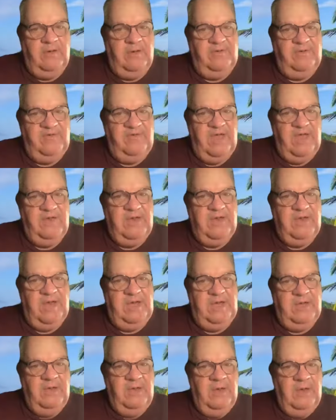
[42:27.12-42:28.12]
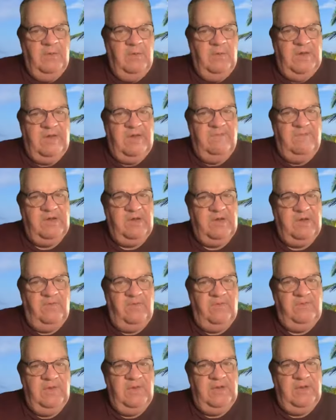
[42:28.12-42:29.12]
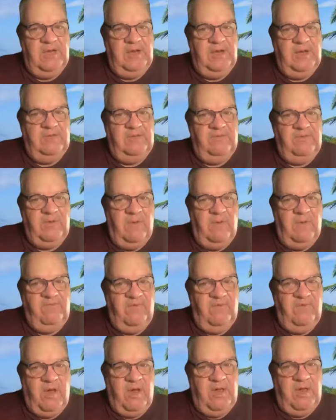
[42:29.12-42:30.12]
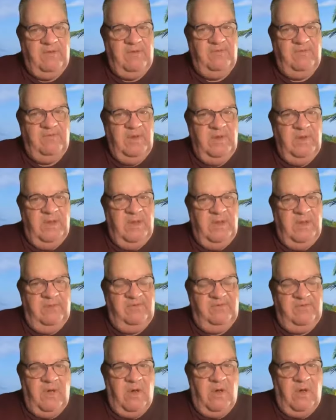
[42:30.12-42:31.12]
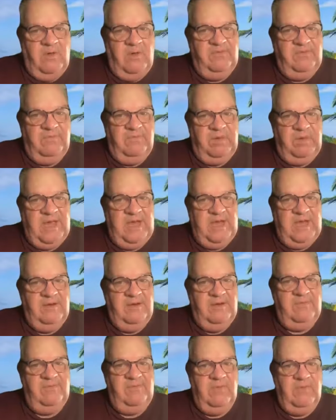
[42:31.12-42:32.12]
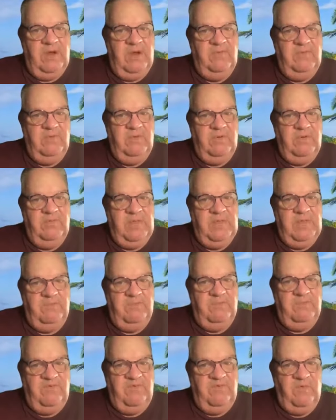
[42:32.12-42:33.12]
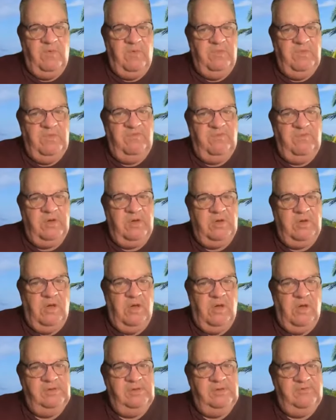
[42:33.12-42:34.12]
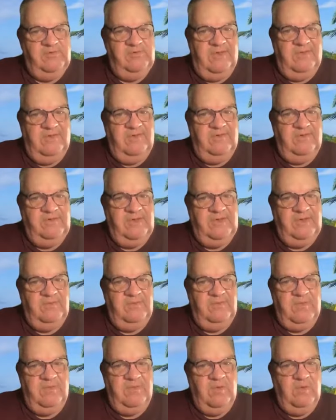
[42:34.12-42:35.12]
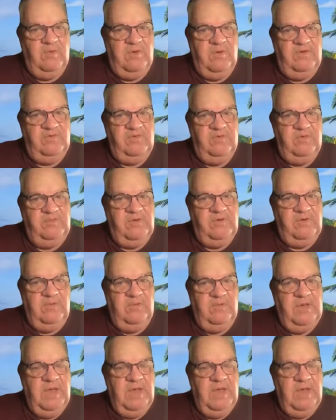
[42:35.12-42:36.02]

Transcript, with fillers: a Sunday, we have a concert, and the top 5 songs play in the throne room and perform before God and Jesus, and people worship to Him.